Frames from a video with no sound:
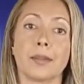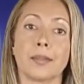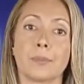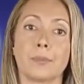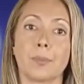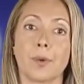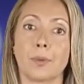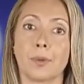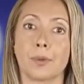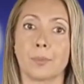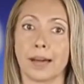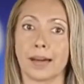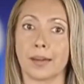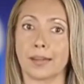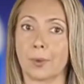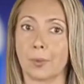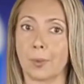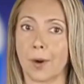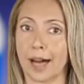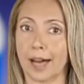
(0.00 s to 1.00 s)
it's probably
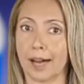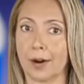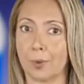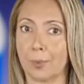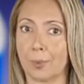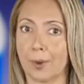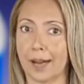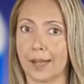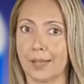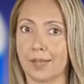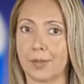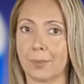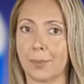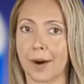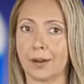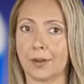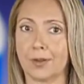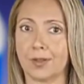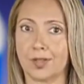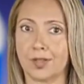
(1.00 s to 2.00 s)
the way your breath
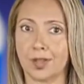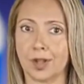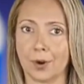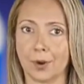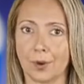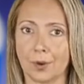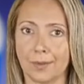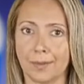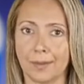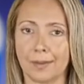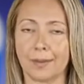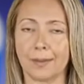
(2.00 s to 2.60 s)
smells too.